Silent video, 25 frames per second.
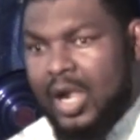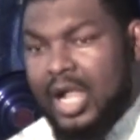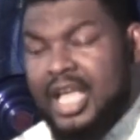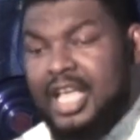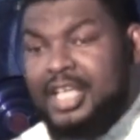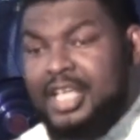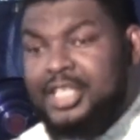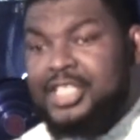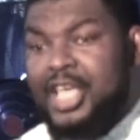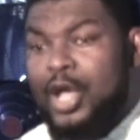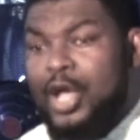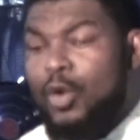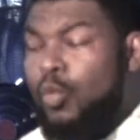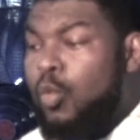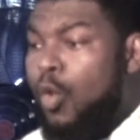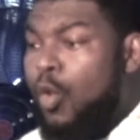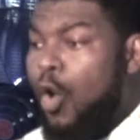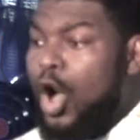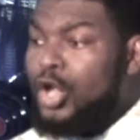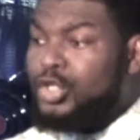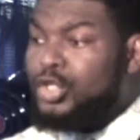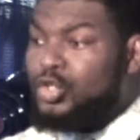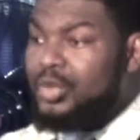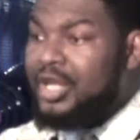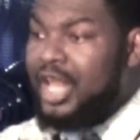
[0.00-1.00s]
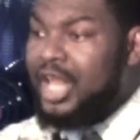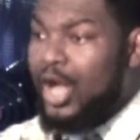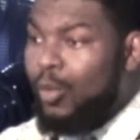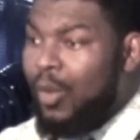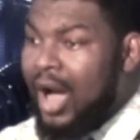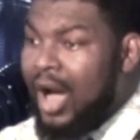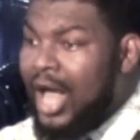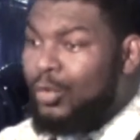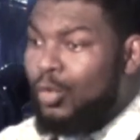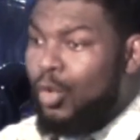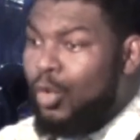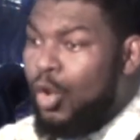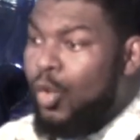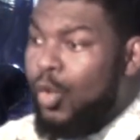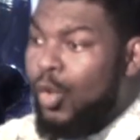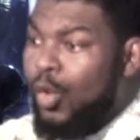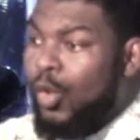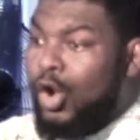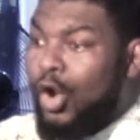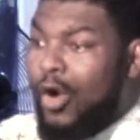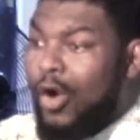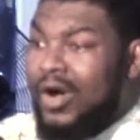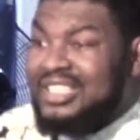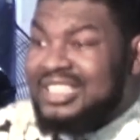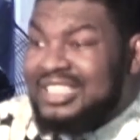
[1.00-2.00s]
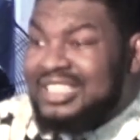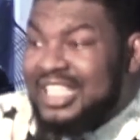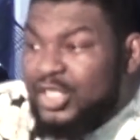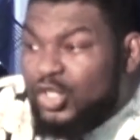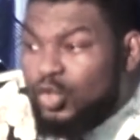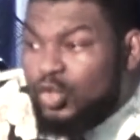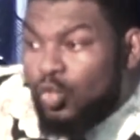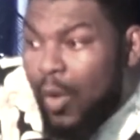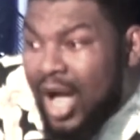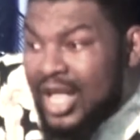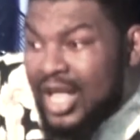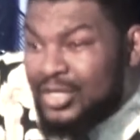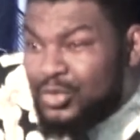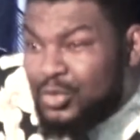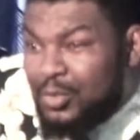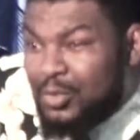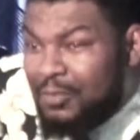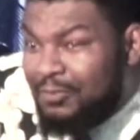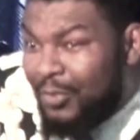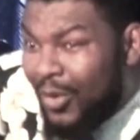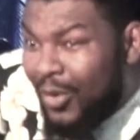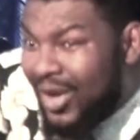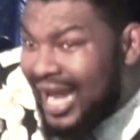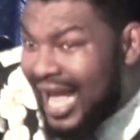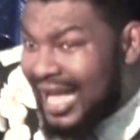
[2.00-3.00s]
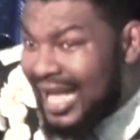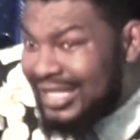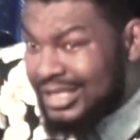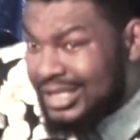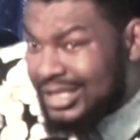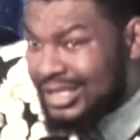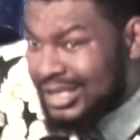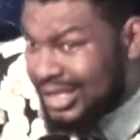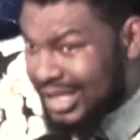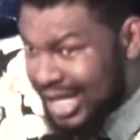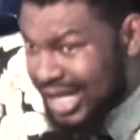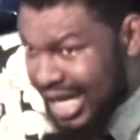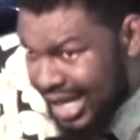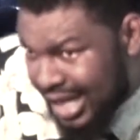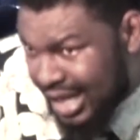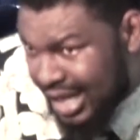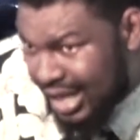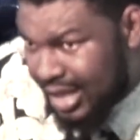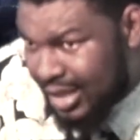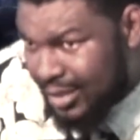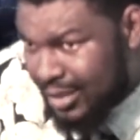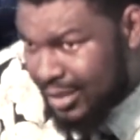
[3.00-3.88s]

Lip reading: It's a war to the one who will cause these ones to fall astray.